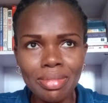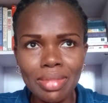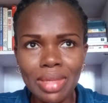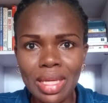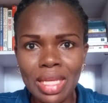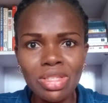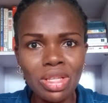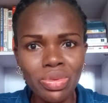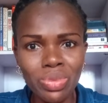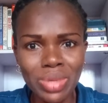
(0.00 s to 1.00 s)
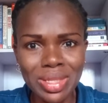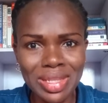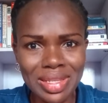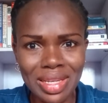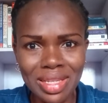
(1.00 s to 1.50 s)
insulin
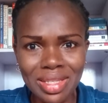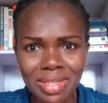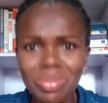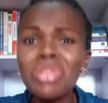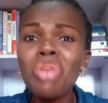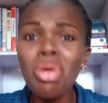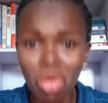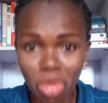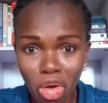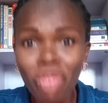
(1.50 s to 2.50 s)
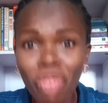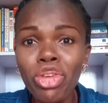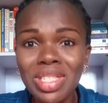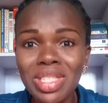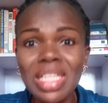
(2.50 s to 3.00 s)
resistance,
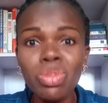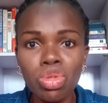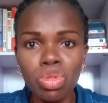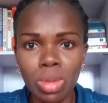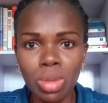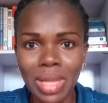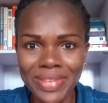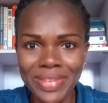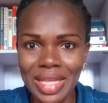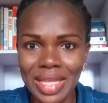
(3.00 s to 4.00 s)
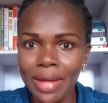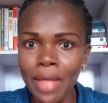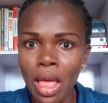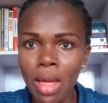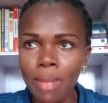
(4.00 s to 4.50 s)
obviously due to lifestyle,
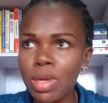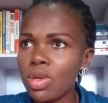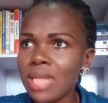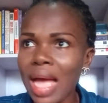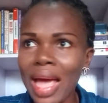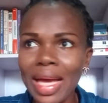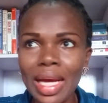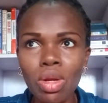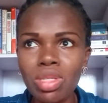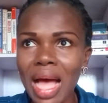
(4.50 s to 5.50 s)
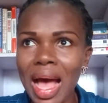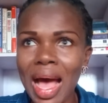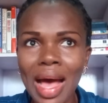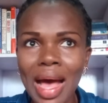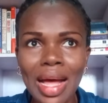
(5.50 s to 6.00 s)
because I cannot
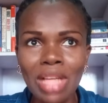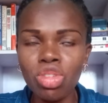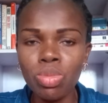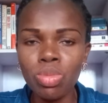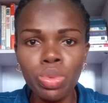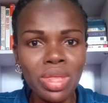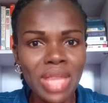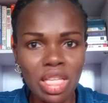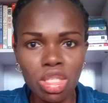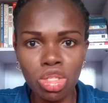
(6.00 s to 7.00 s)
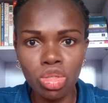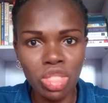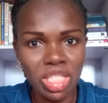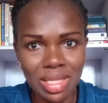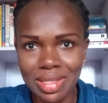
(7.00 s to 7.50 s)
attribute that to
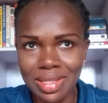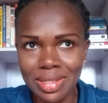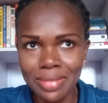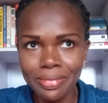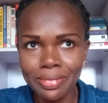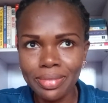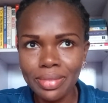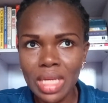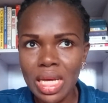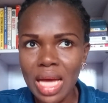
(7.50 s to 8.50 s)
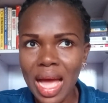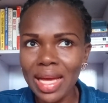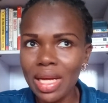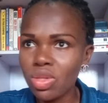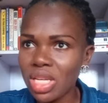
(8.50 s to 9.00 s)
genes. I
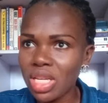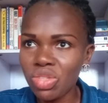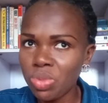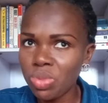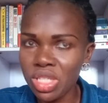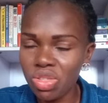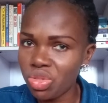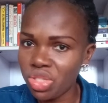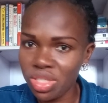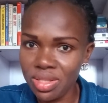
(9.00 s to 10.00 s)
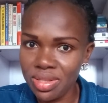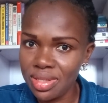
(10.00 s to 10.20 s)
cannot attribute it to genes.